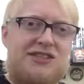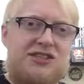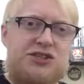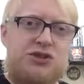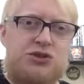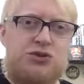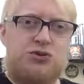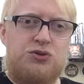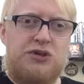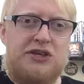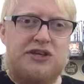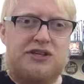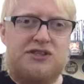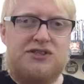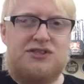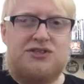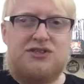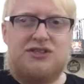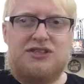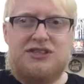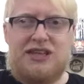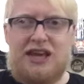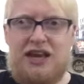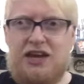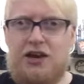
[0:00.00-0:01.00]

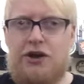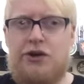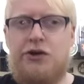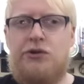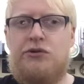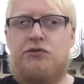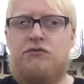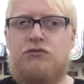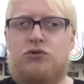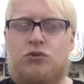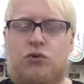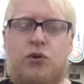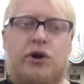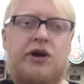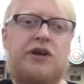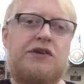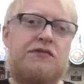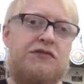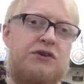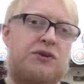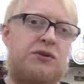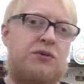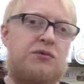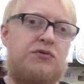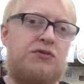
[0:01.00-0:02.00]
District, they own quite a
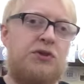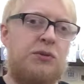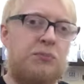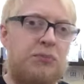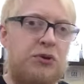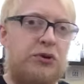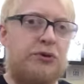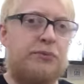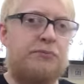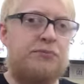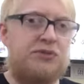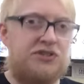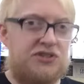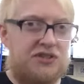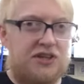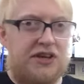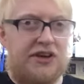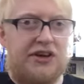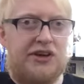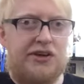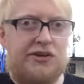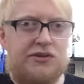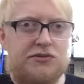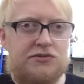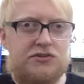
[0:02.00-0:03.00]
few of the pubs
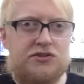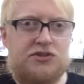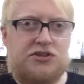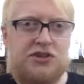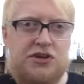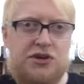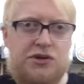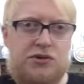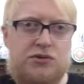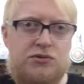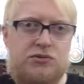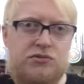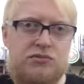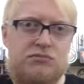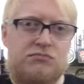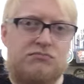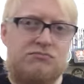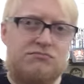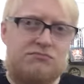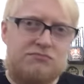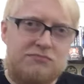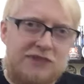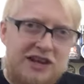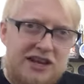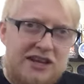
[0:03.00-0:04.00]
there. So,
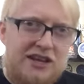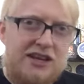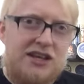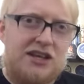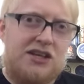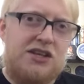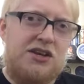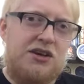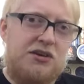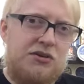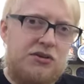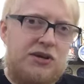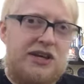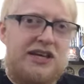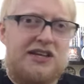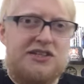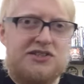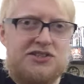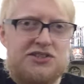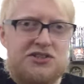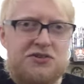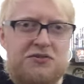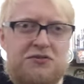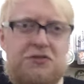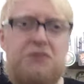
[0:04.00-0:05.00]

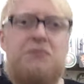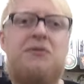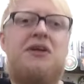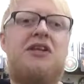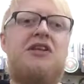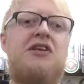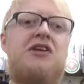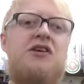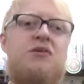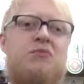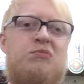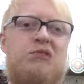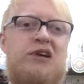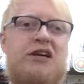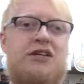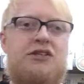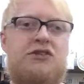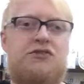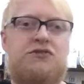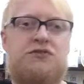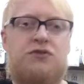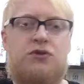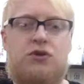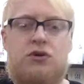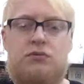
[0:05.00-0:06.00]
it's a familiar
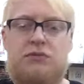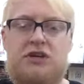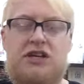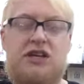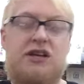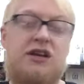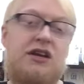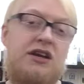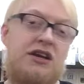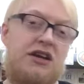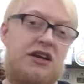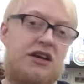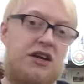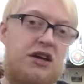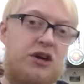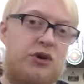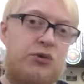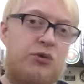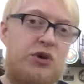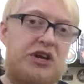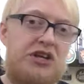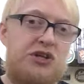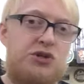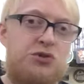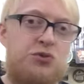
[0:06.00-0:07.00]
brand for me.
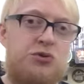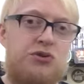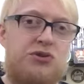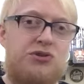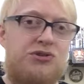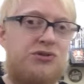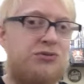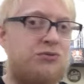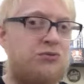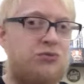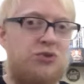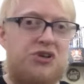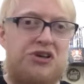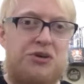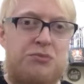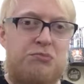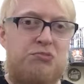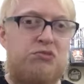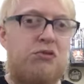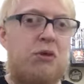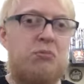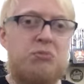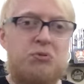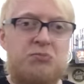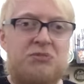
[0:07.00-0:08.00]
Wychwood were
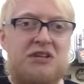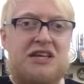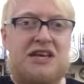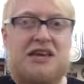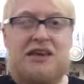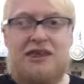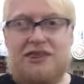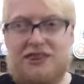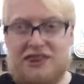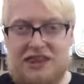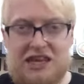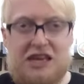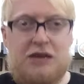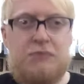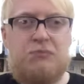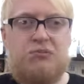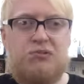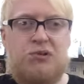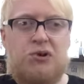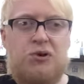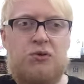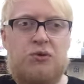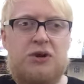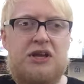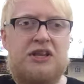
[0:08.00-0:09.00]
probably the
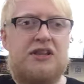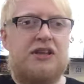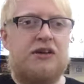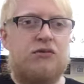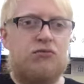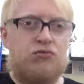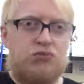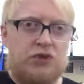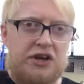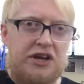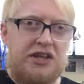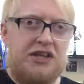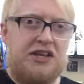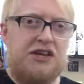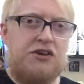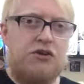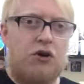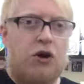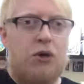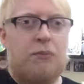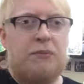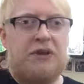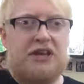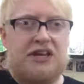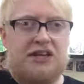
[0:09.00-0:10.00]
brewery that really
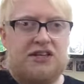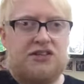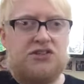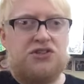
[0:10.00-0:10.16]
got me